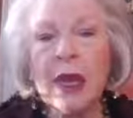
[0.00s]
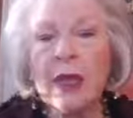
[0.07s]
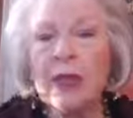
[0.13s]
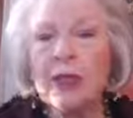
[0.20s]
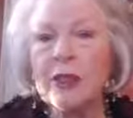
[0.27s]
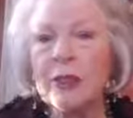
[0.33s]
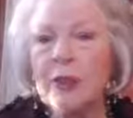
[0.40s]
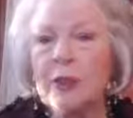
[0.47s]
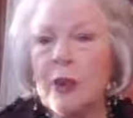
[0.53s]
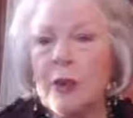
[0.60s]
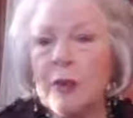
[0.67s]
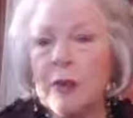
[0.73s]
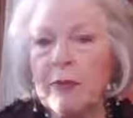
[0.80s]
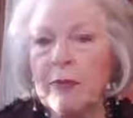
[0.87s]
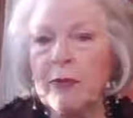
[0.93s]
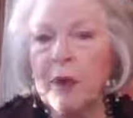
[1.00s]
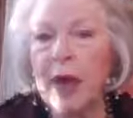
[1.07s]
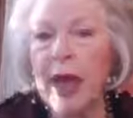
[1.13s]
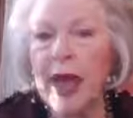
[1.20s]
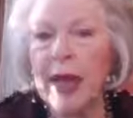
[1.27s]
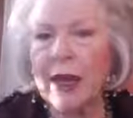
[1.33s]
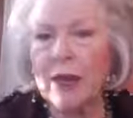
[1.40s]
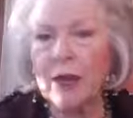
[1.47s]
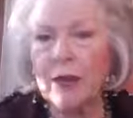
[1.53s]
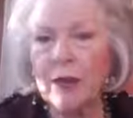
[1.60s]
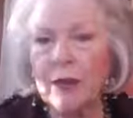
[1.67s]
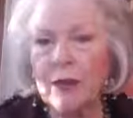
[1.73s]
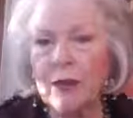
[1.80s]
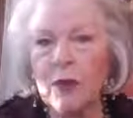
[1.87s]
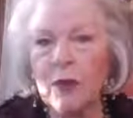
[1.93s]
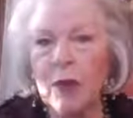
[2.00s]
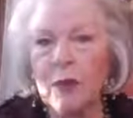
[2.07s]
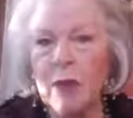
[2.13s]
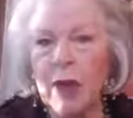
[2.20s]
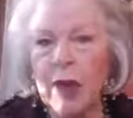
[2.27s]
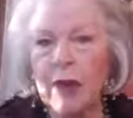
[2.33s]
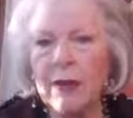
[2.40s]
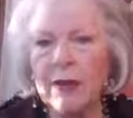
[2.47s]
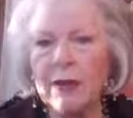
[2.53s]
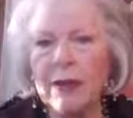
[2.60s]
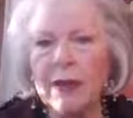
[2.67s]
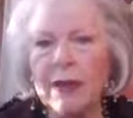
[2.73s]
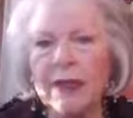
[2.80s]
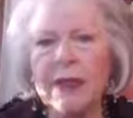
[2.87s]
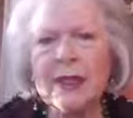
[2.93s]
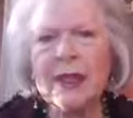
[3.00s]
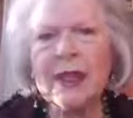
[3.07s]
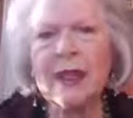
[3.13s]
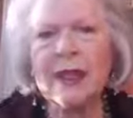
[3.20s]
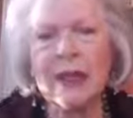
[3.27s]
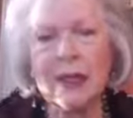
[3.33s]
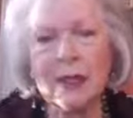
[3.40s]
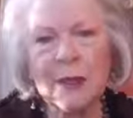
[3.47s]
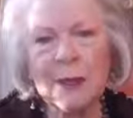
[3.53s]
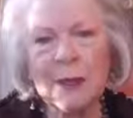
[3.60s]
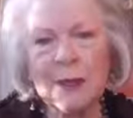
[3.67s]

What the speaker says: it's a form of brag or a form of conceit.